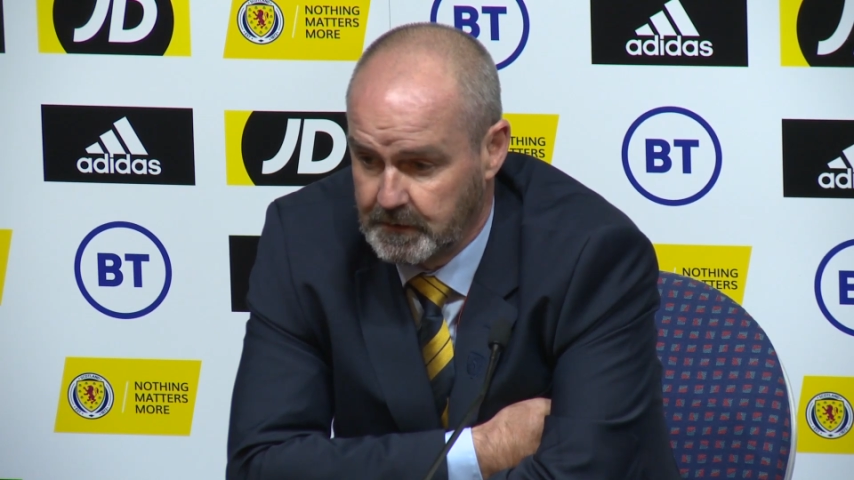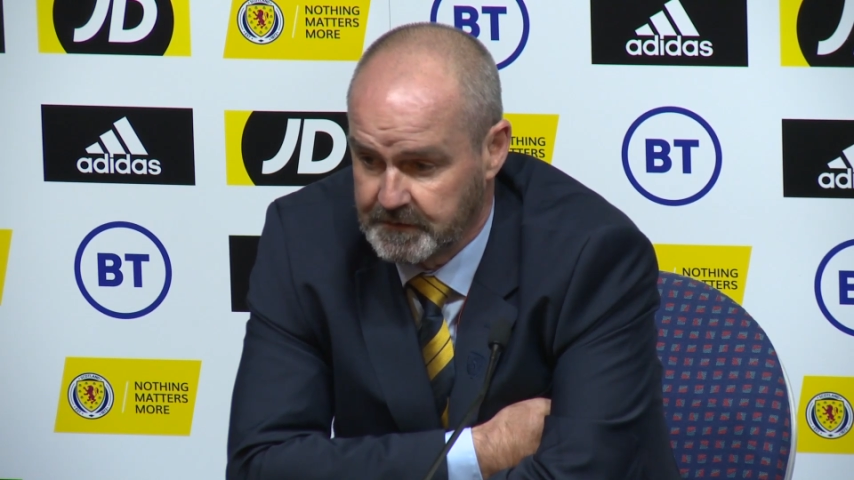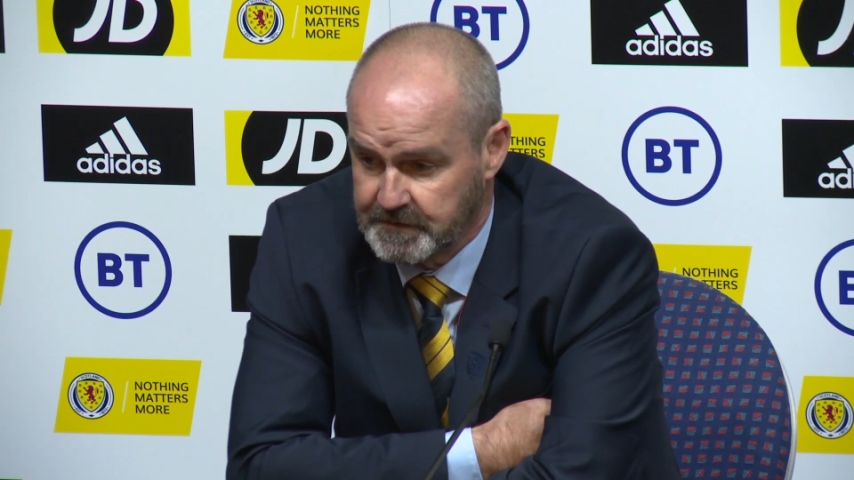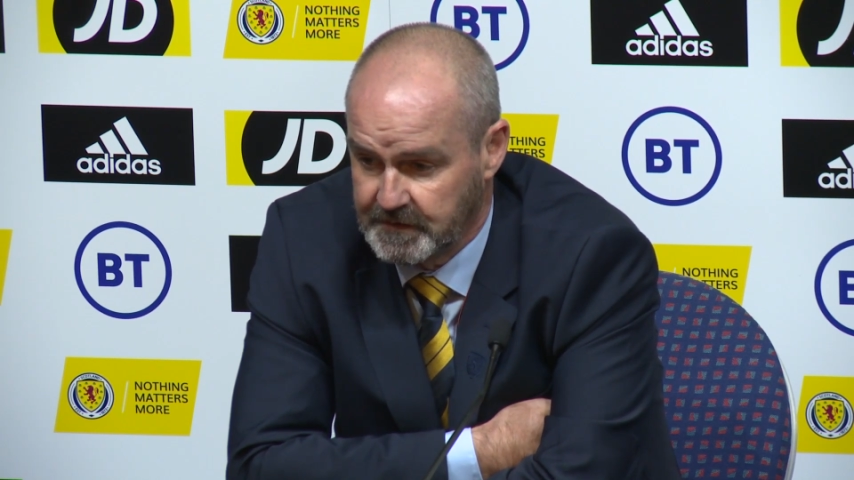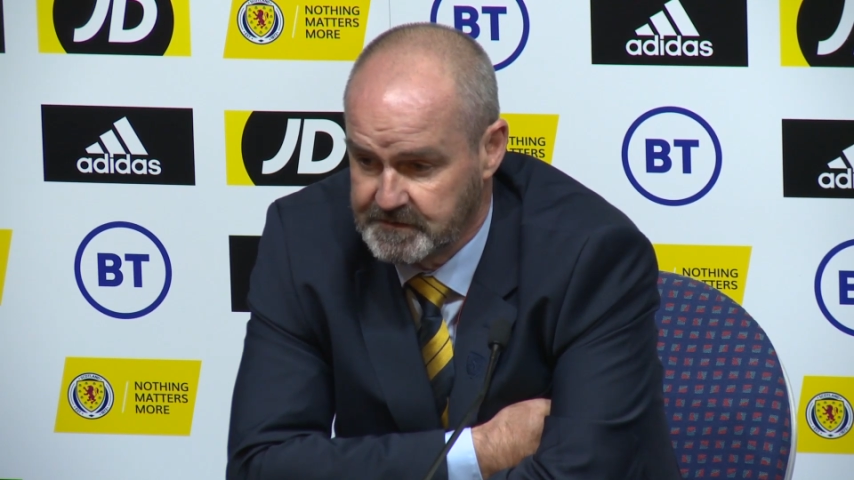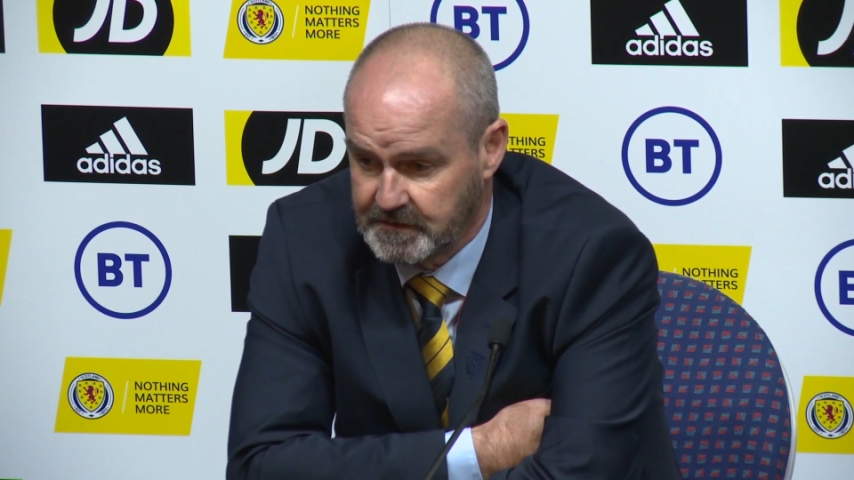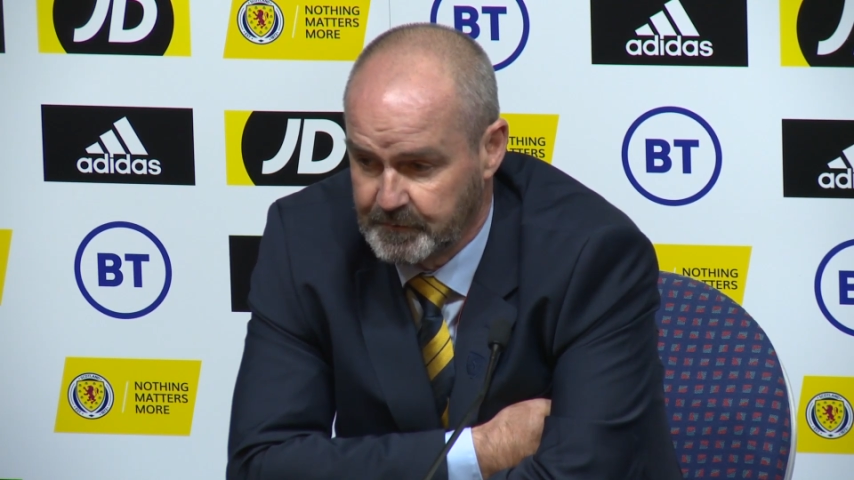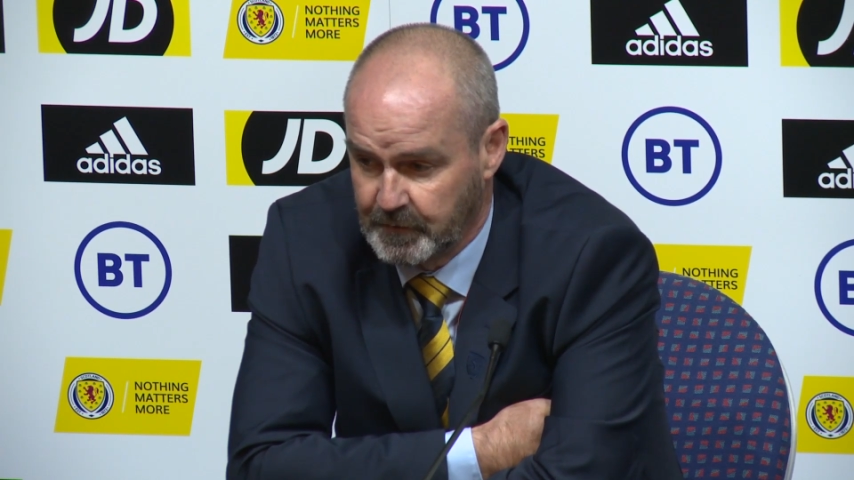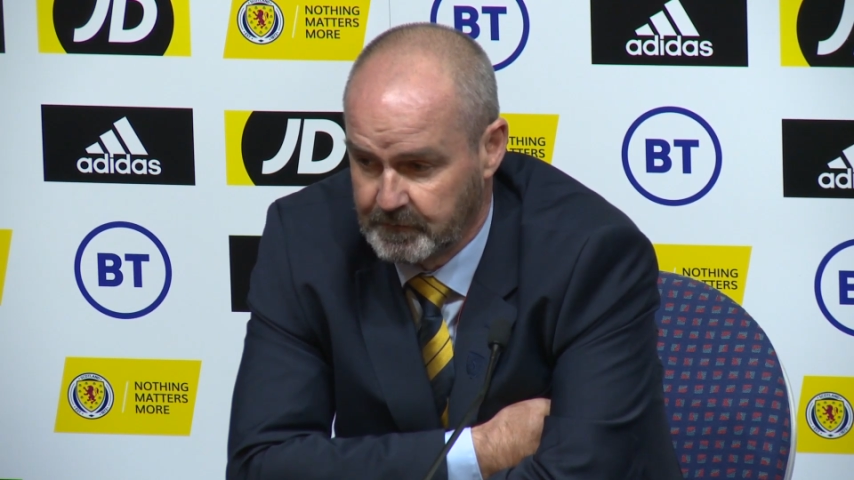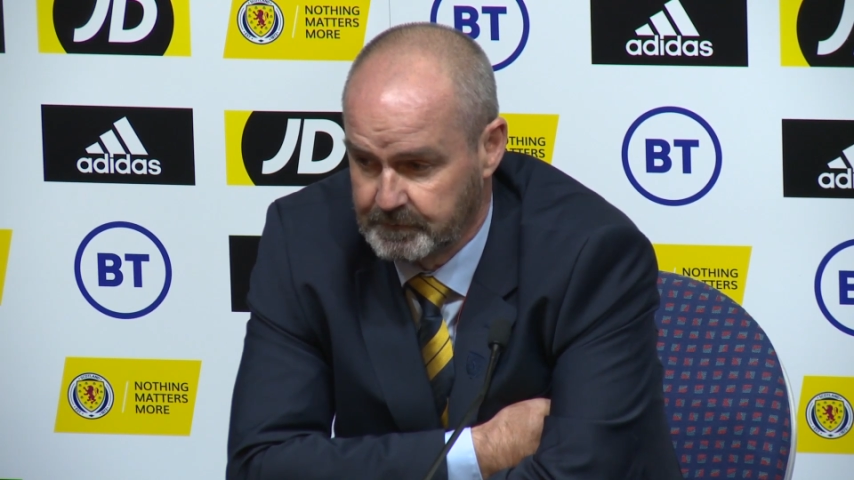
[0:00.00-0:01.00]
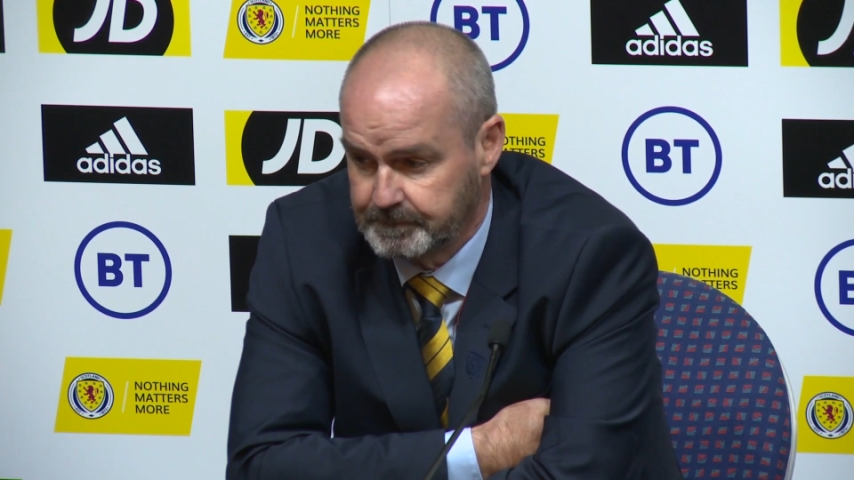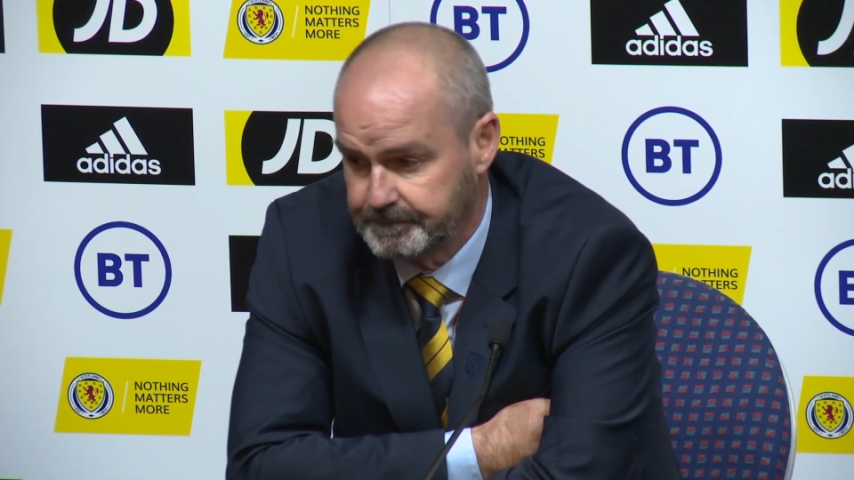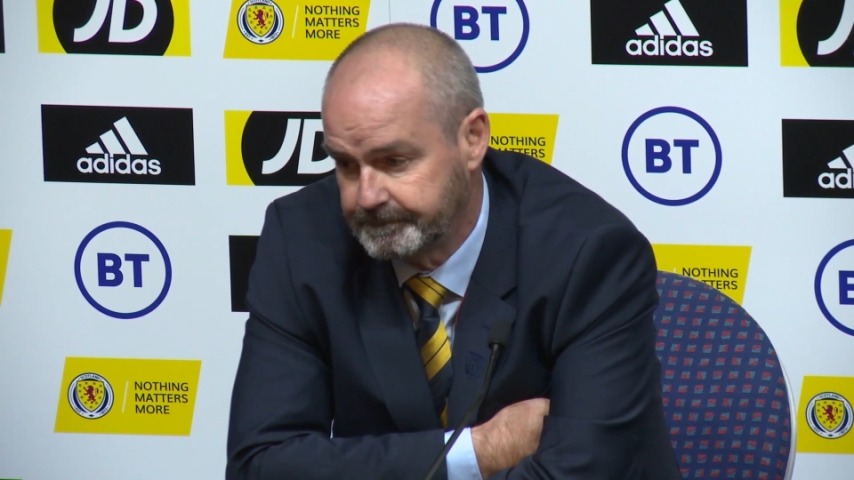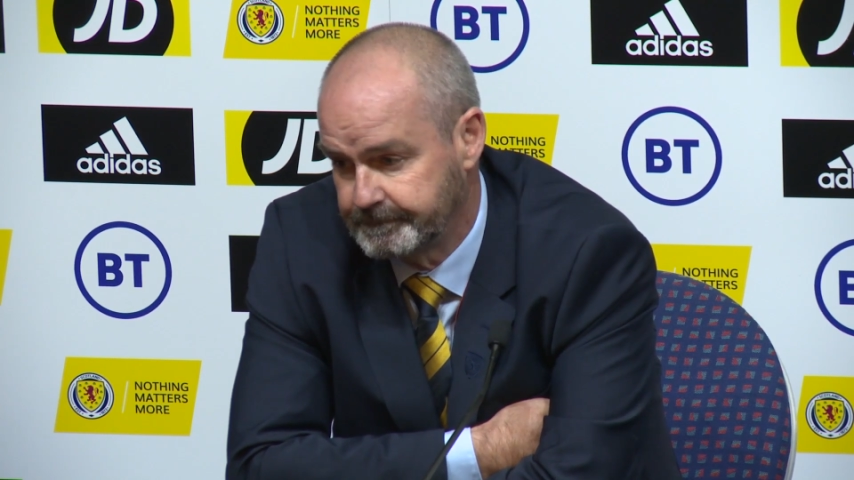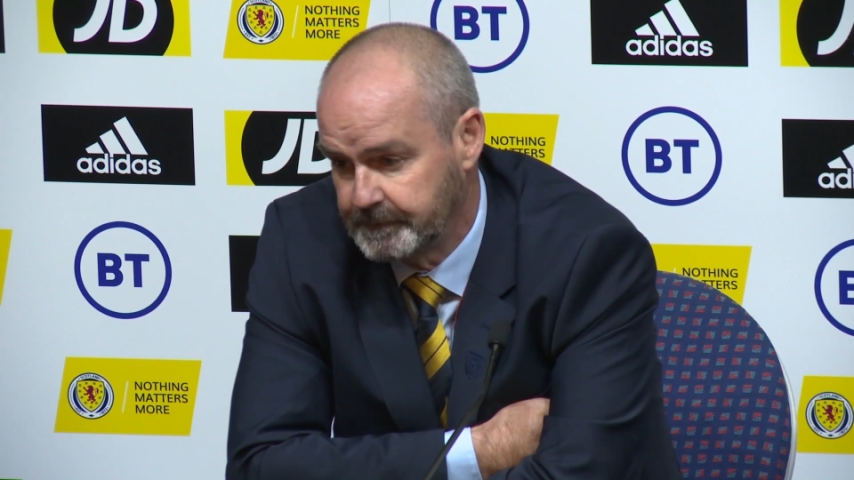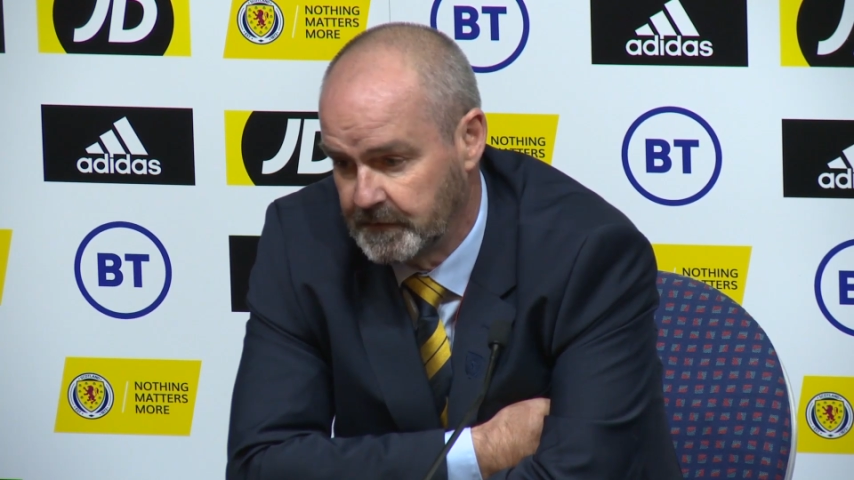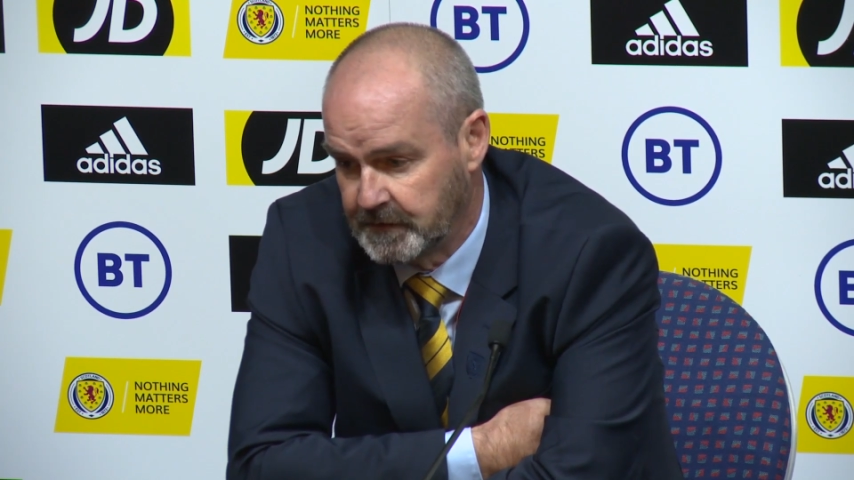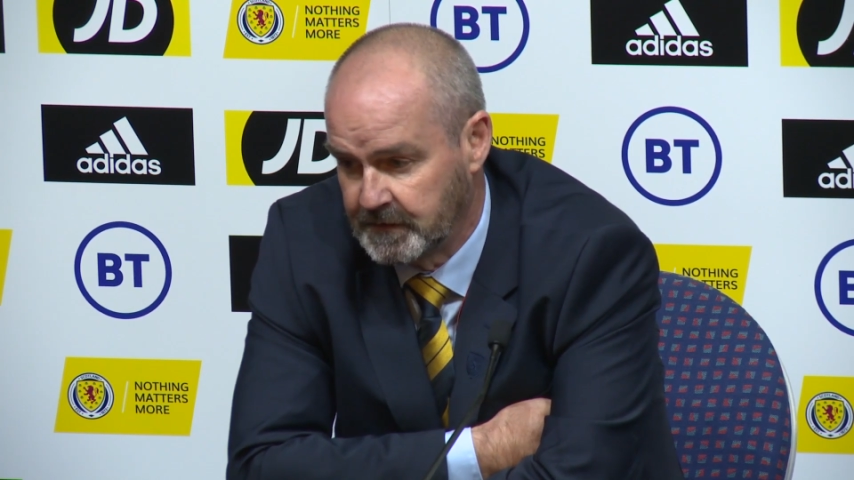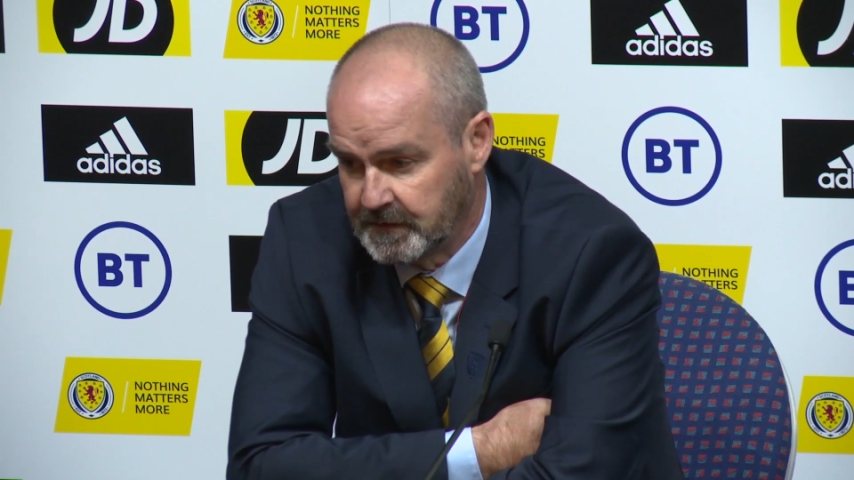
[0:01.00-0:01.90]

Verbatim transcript: And it's nice to come out and